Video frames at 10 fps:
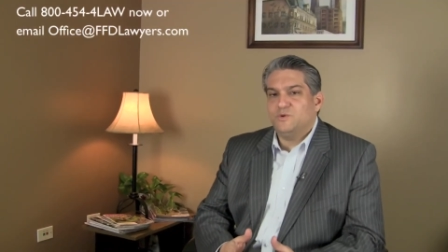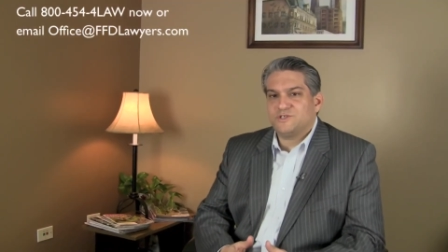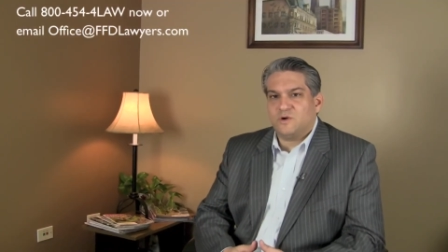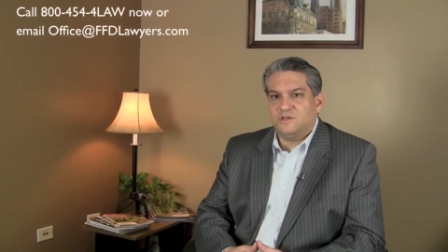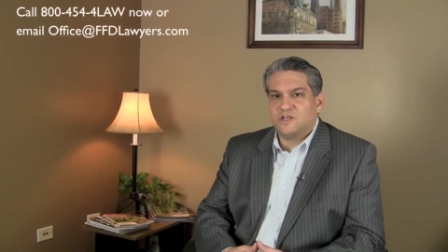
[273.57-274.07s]
do
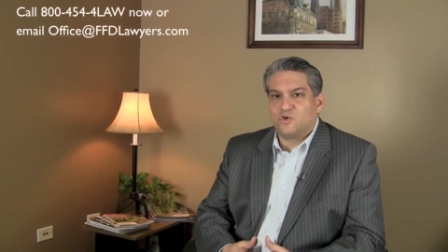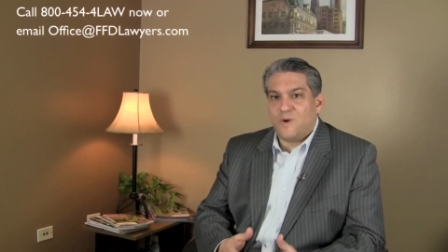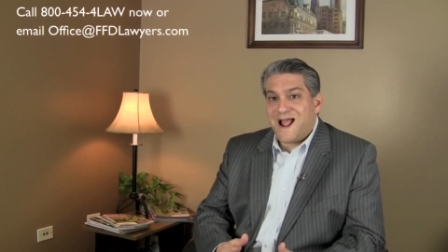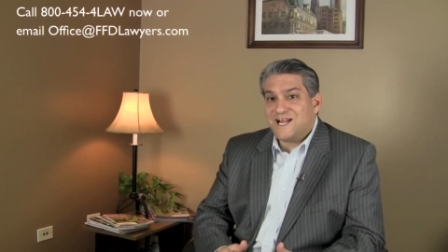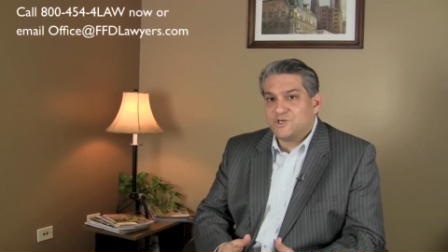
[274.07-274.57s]
what's called a
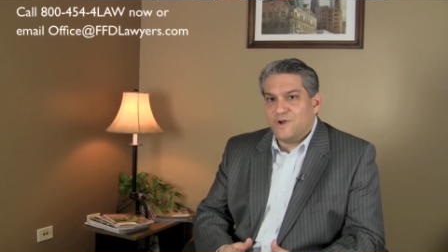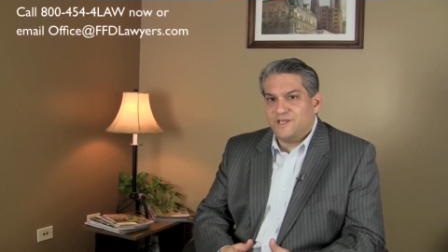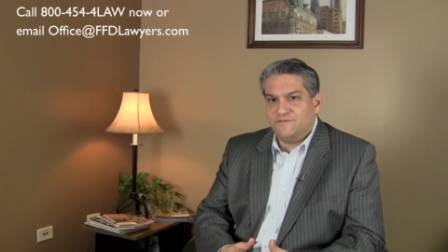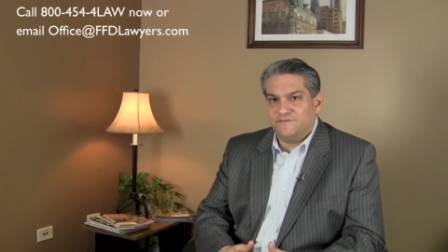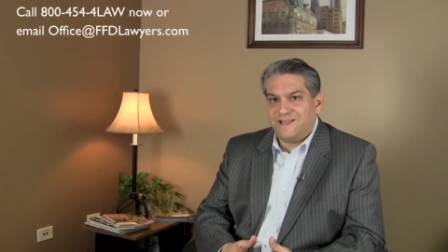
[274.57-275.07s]

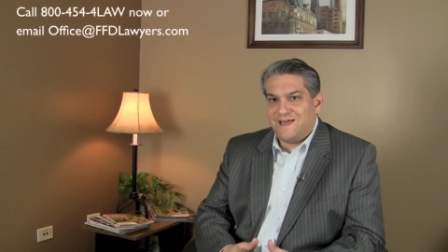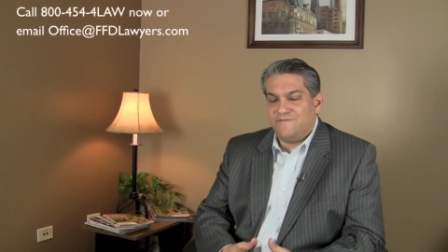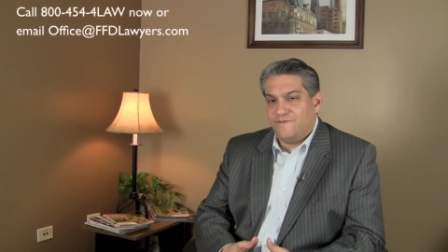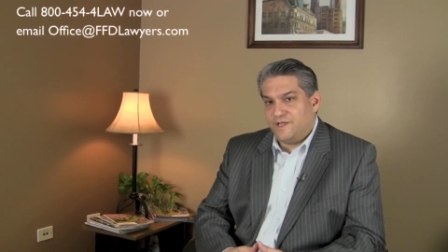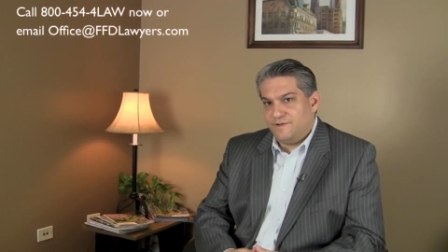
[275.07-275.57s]
graduated
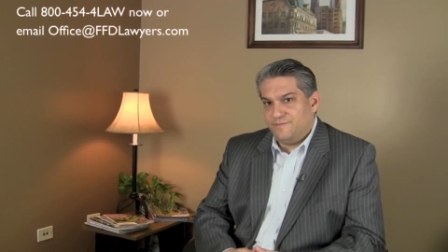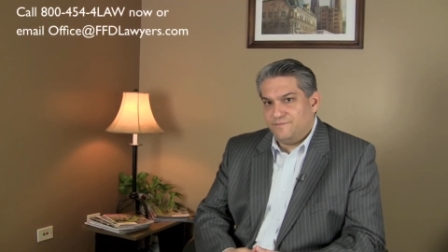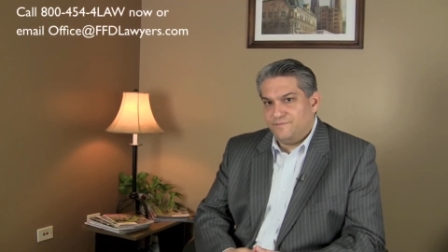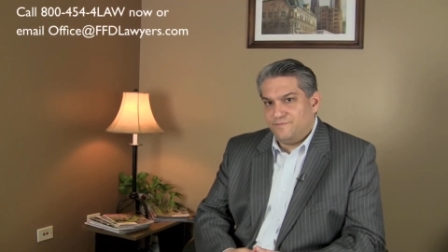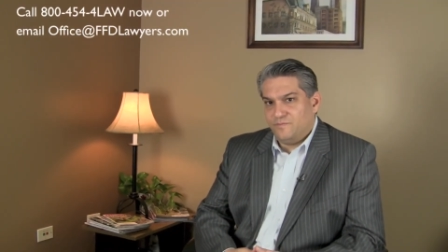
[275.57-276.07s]
flat fee.
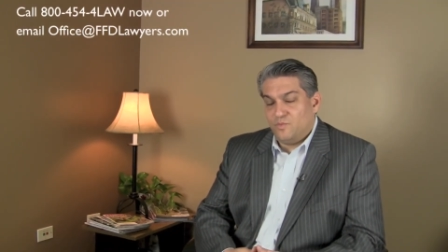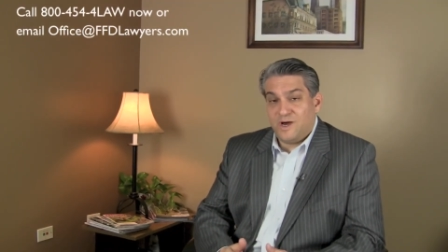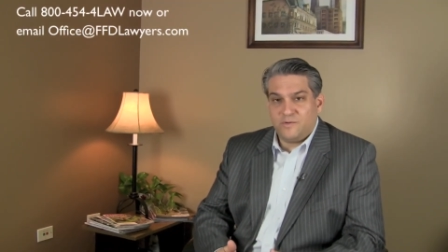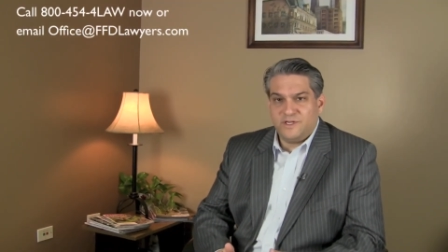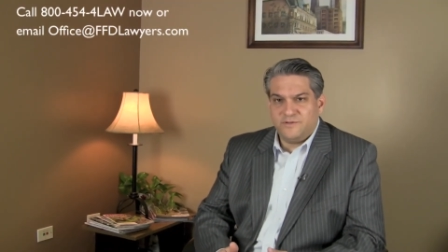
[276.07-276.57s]

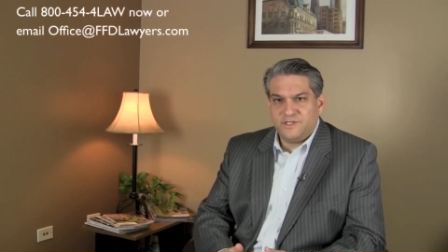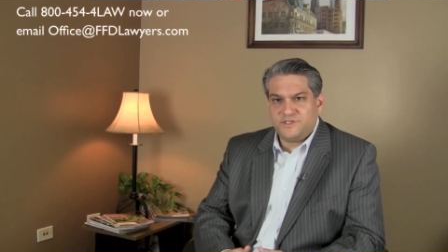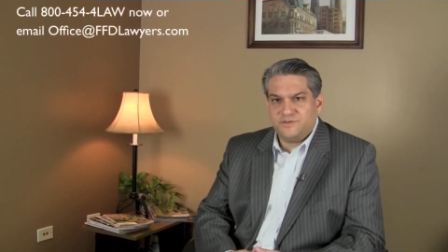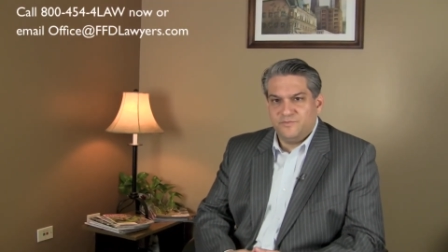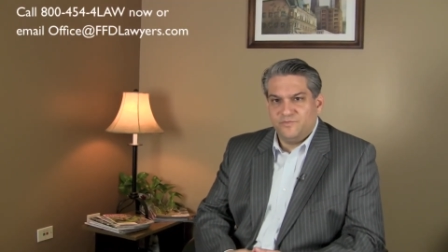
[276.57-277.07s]
Why do we do
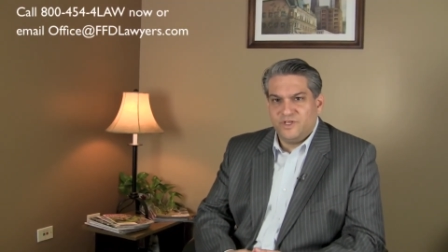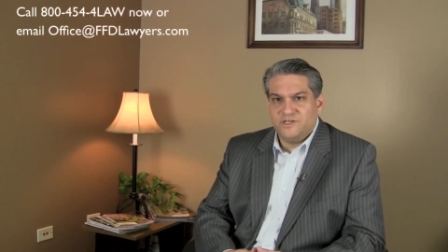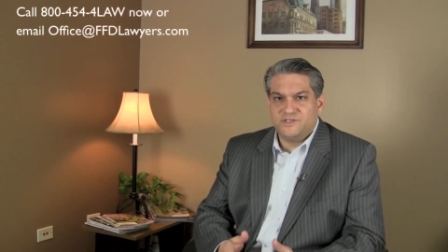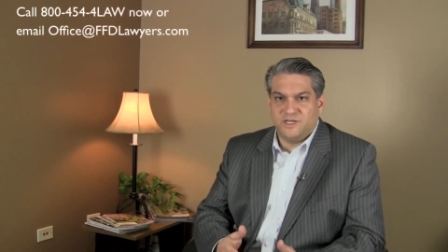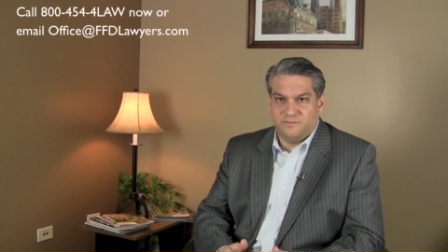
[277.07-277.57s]
this?
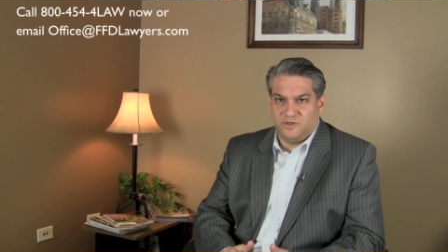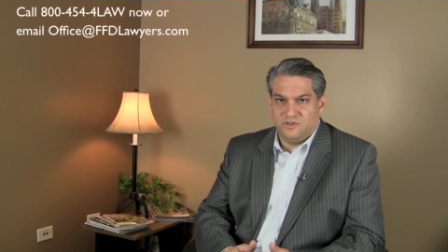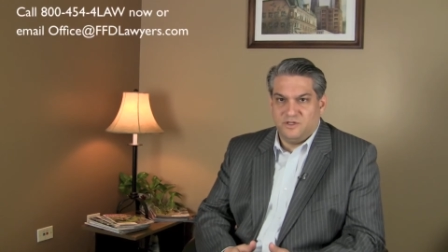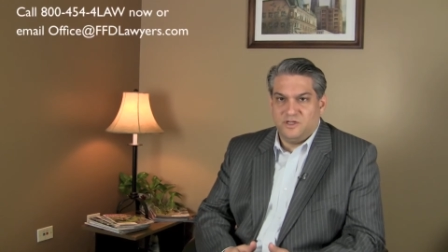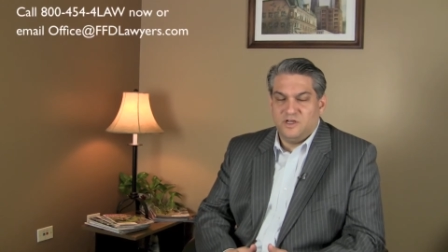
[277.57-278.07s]

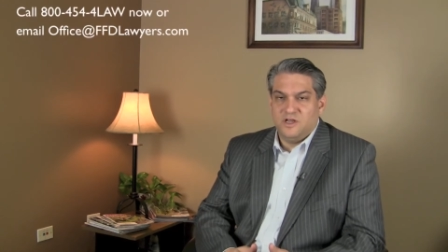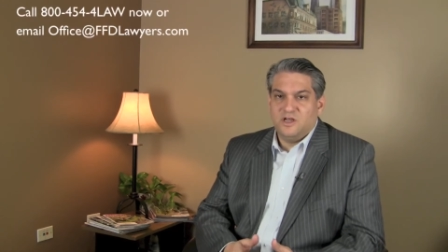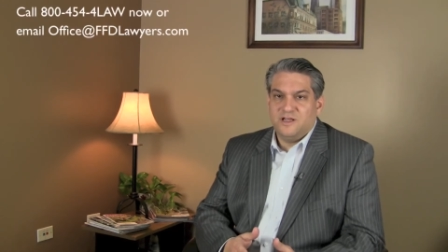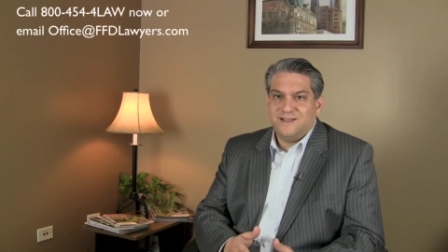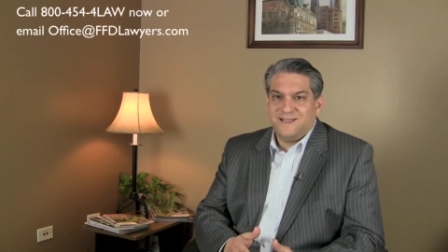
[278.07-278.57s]
Simple.
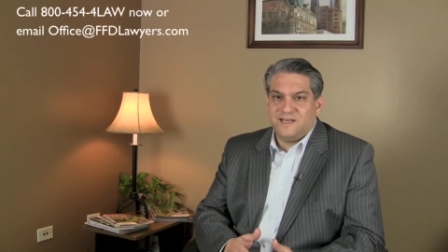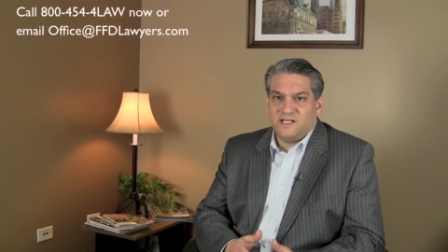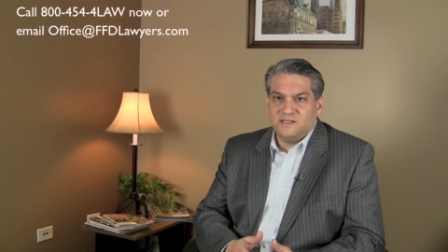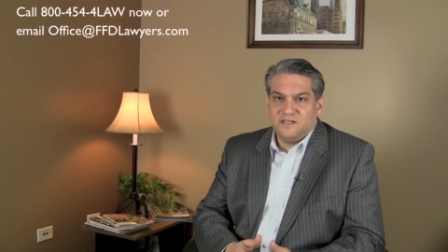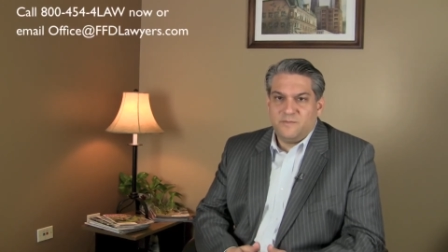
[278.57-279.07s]
It
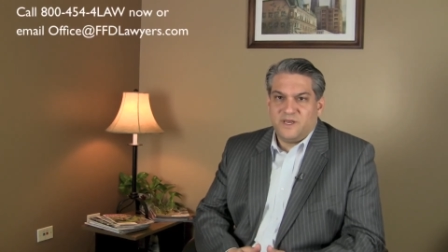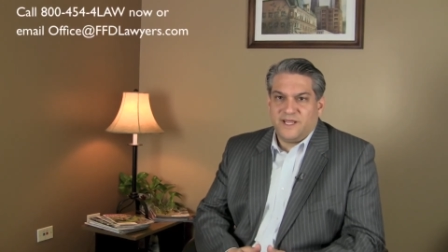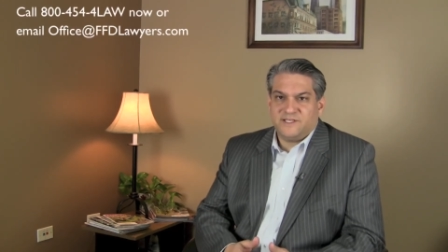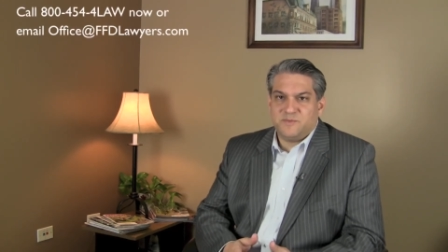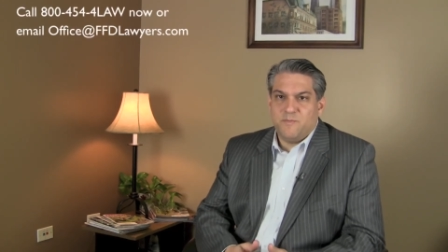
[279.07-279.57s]

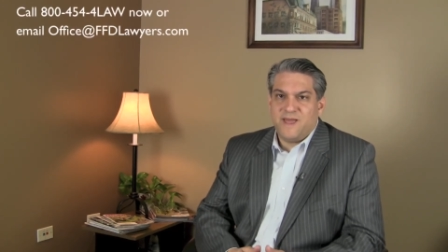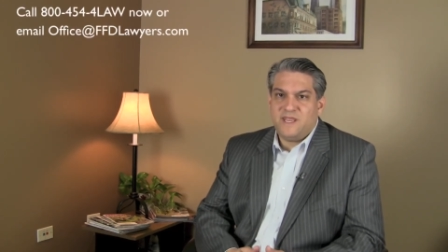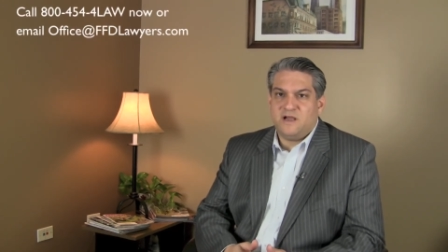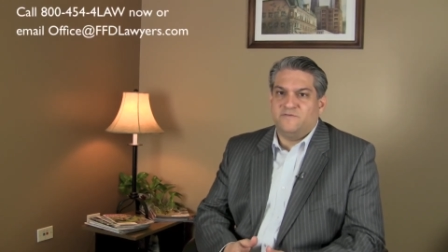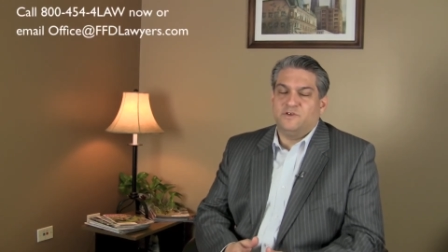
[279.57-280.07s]
eliminates
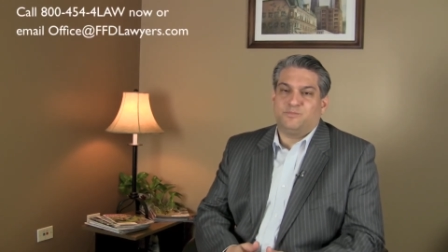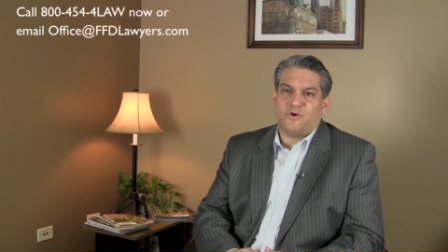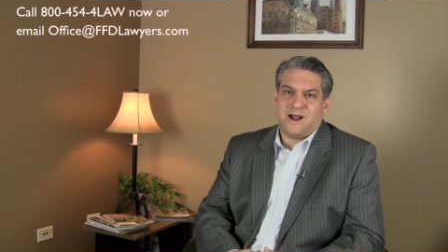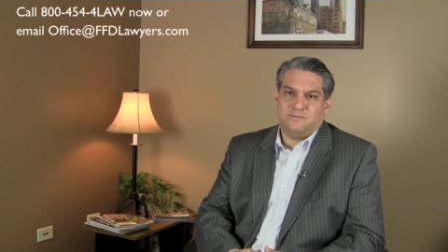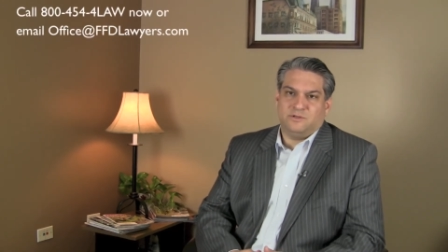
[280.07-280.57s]
many of the
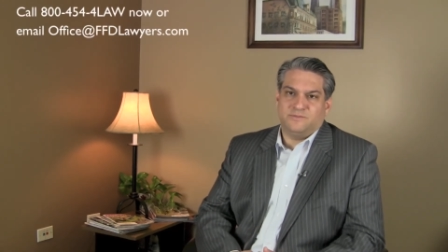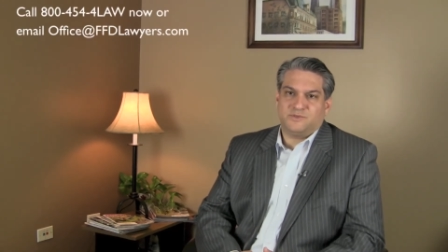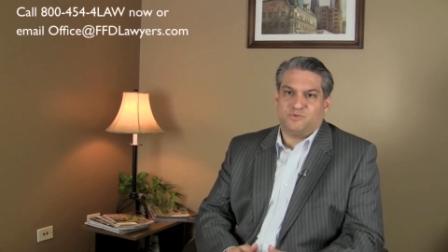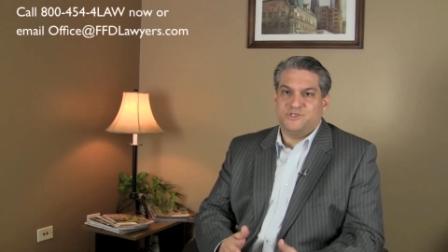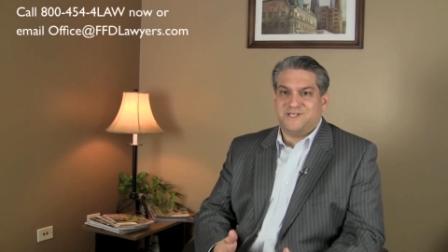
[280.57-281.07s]

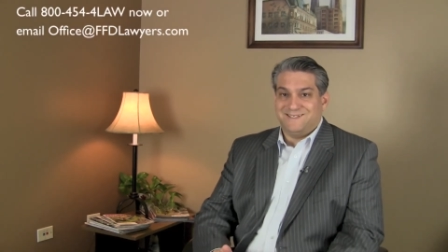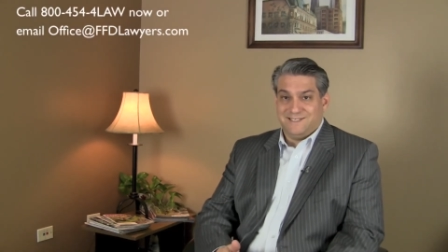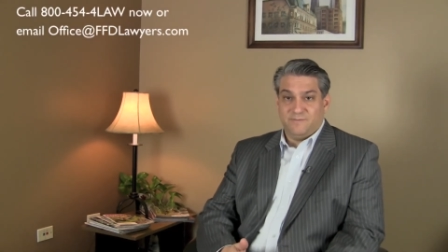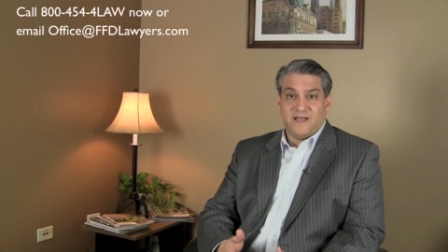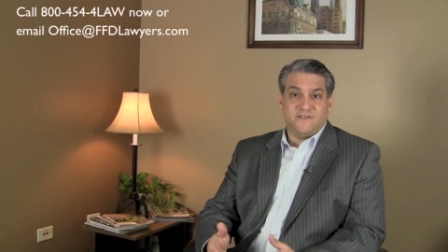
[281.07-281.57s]
problems
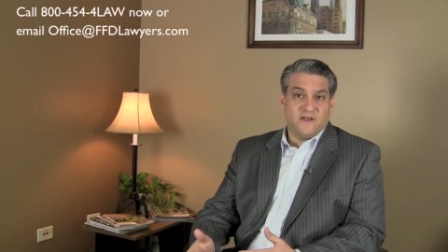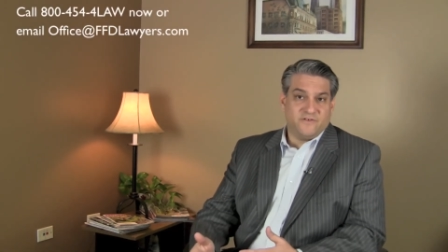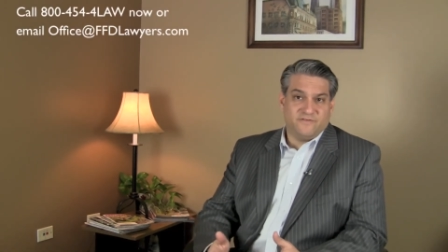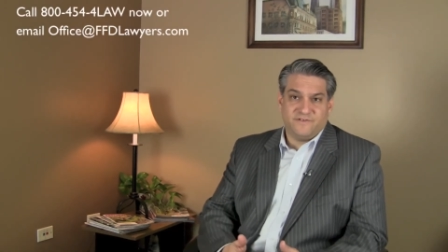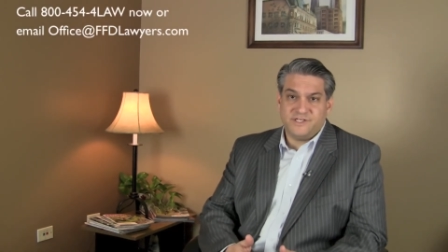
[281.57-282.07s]
presented by the
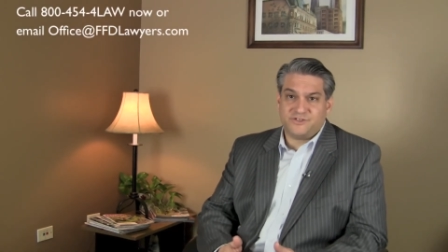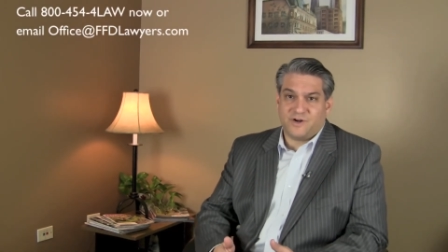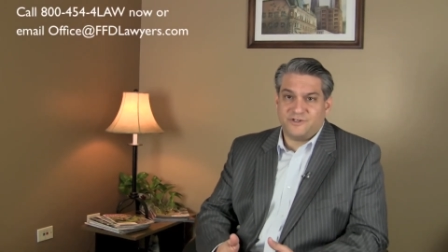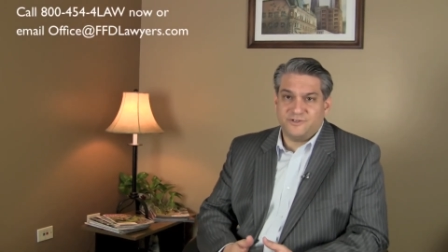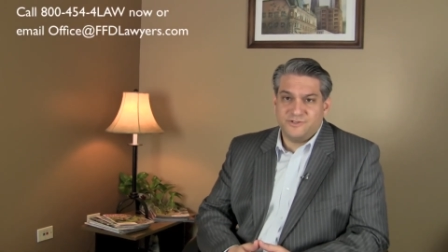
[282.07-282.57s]
other fee
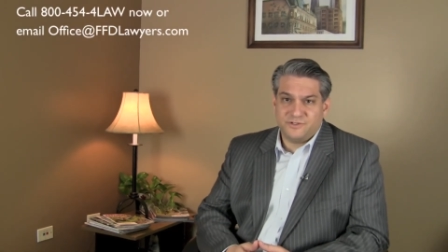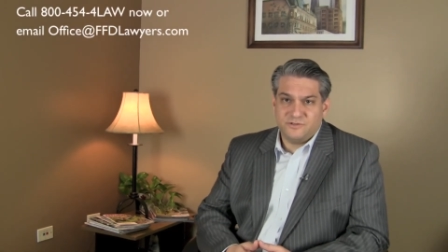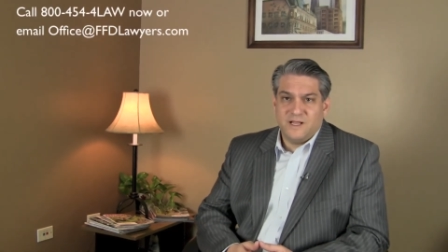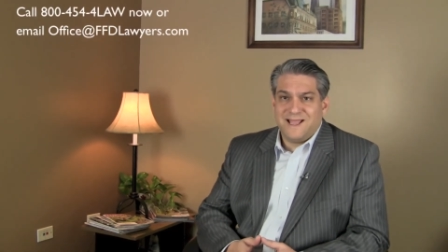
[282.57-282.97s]
structures,